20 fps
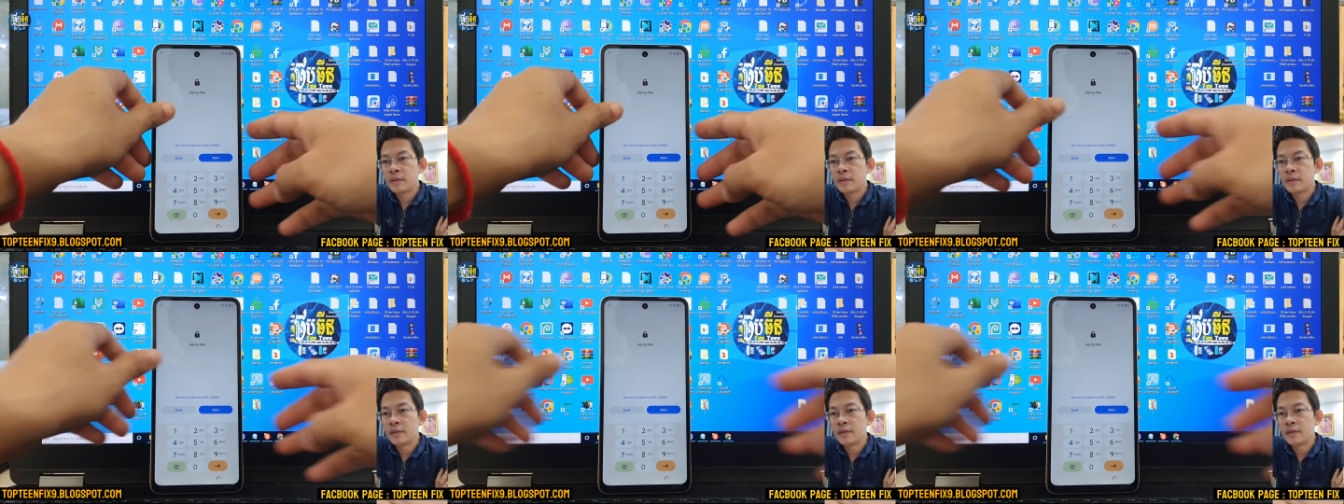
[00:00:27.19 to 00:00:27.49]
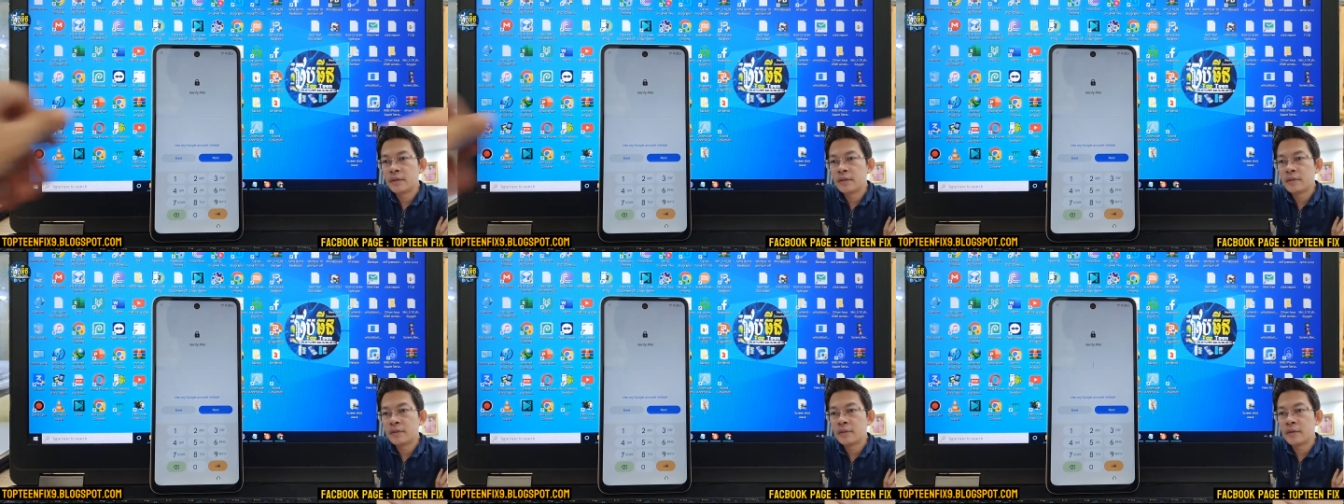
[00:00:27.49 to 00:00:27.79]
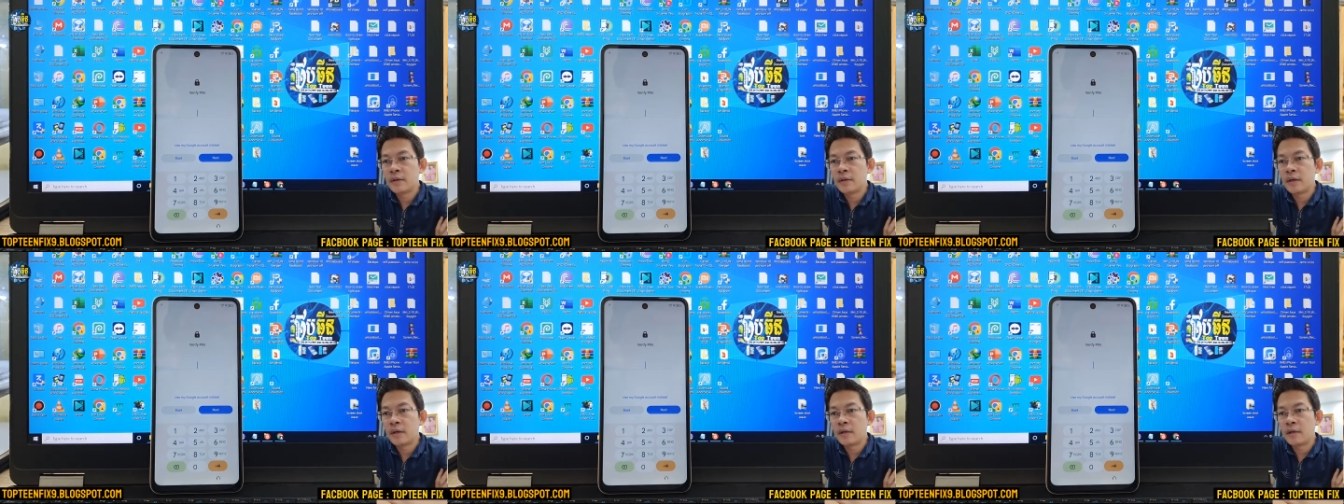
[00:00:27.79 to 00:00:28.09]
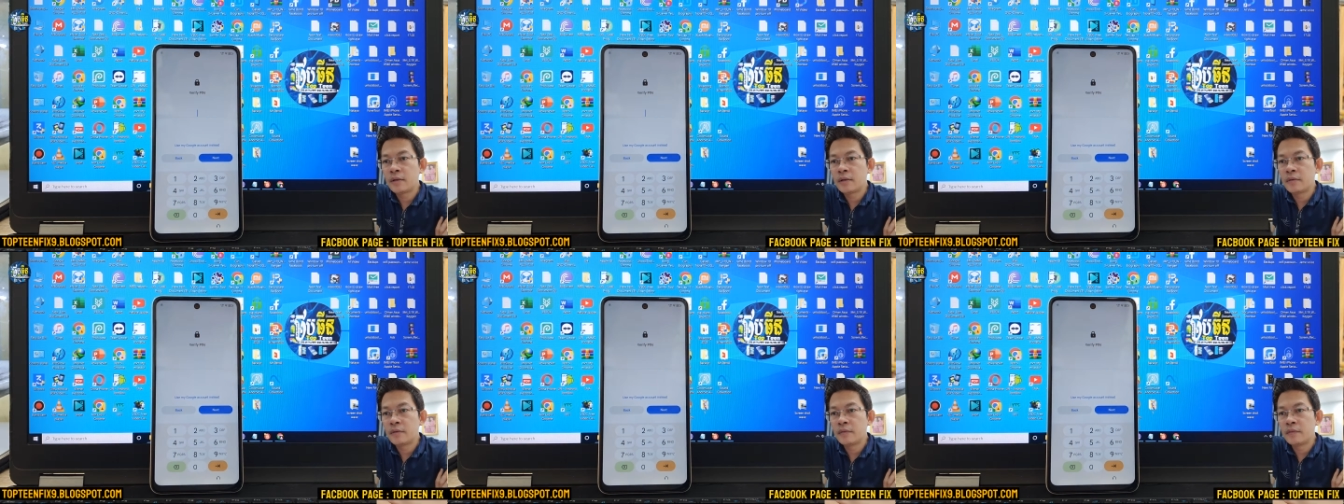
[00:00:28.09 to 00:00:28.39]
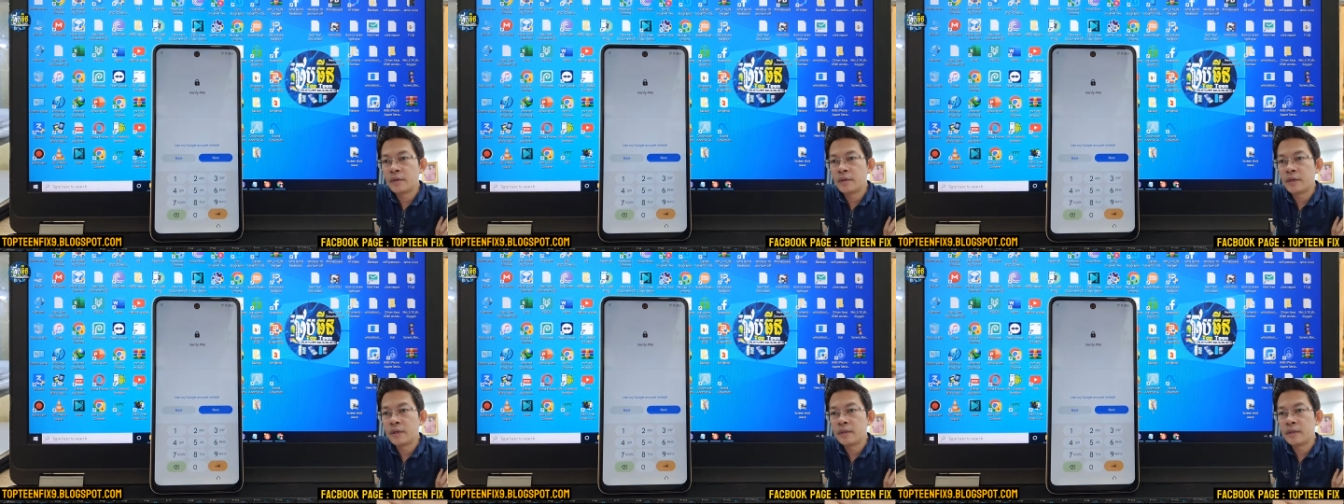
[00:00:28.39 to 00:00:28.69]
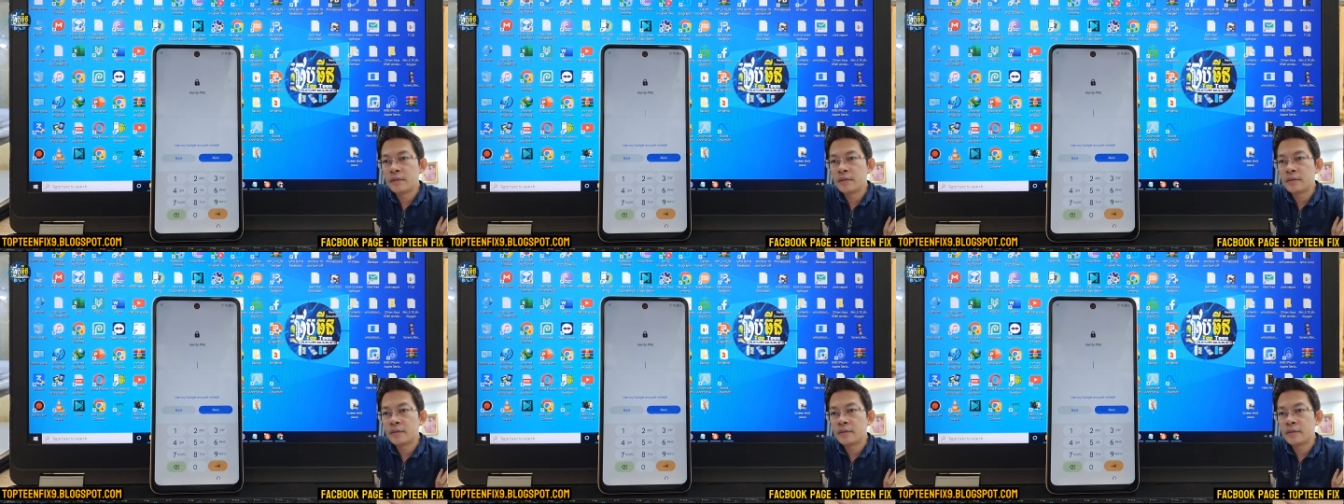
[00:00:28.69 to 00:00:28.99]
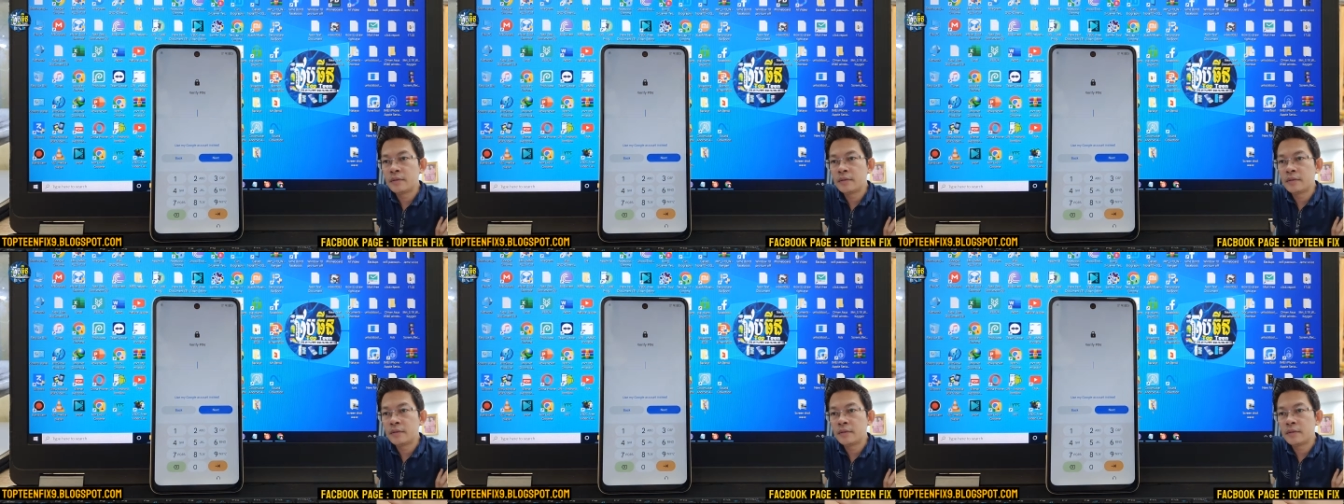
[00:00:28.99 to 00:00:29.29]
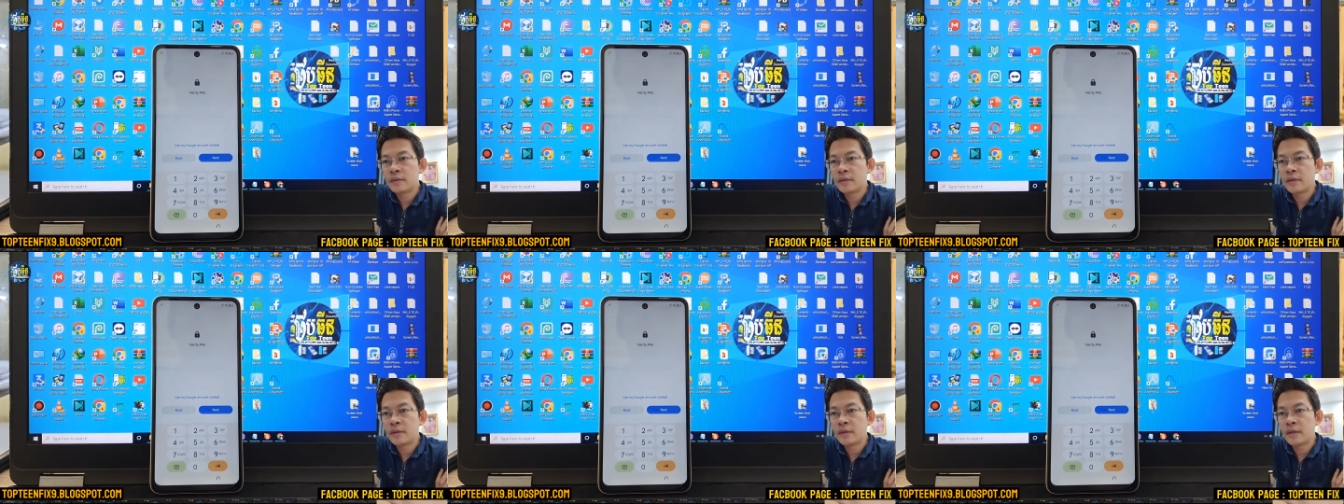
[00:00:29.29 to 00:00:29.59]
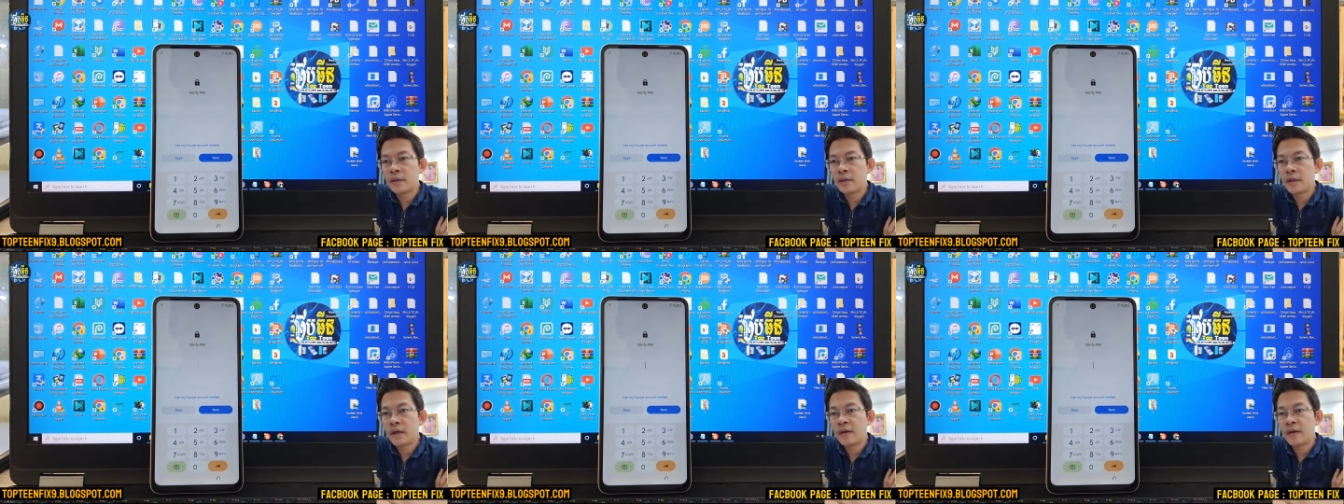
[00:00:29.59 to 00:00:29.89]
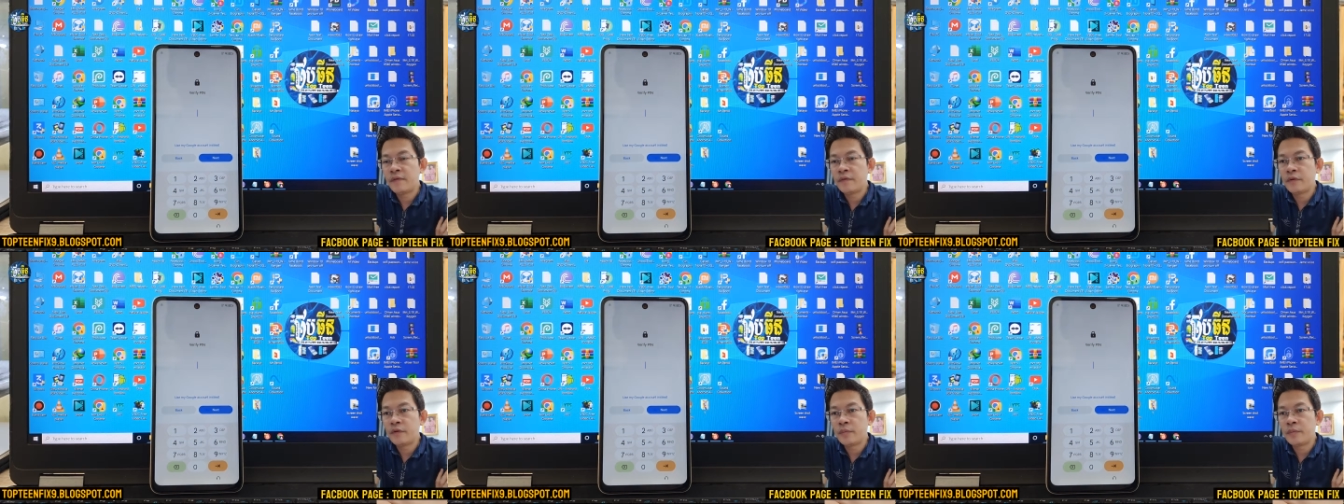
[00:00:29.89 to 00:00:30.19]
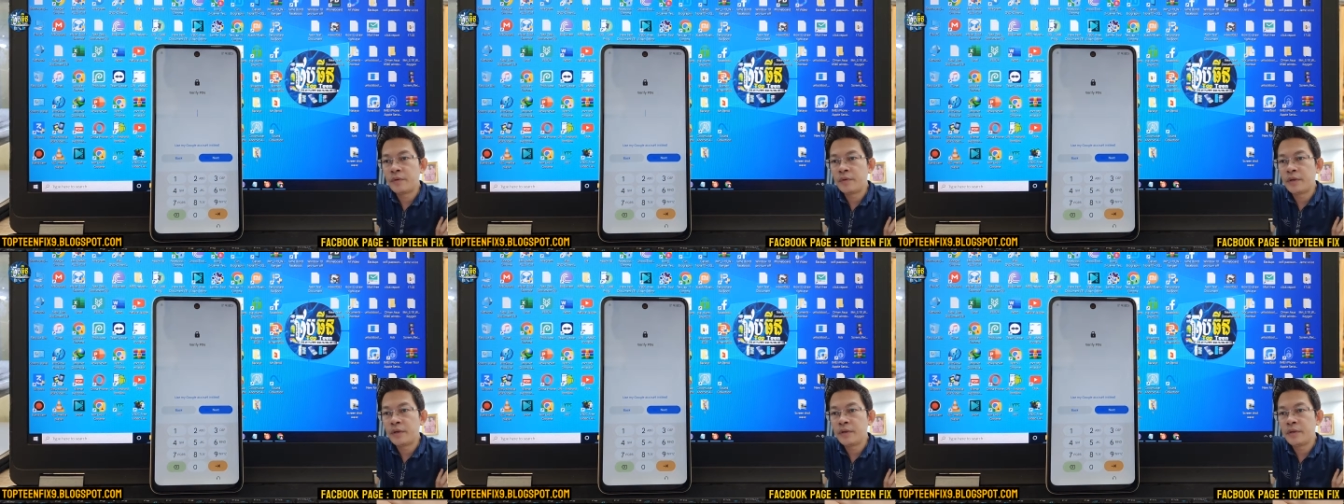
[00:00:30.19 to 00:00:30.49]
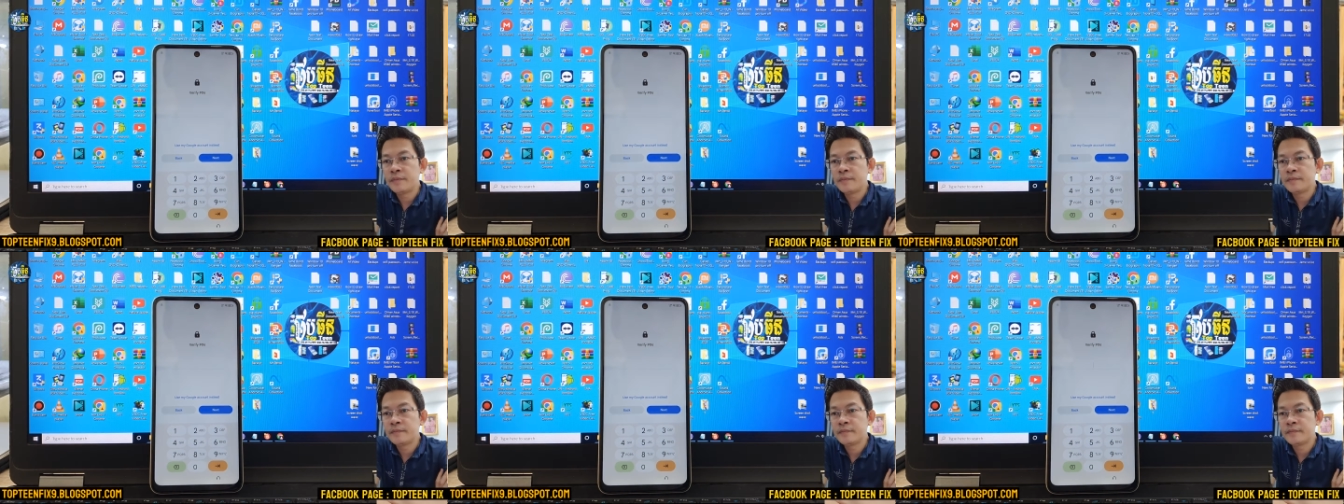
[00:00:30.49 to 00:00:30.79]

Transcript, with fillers: It is locked with FOP.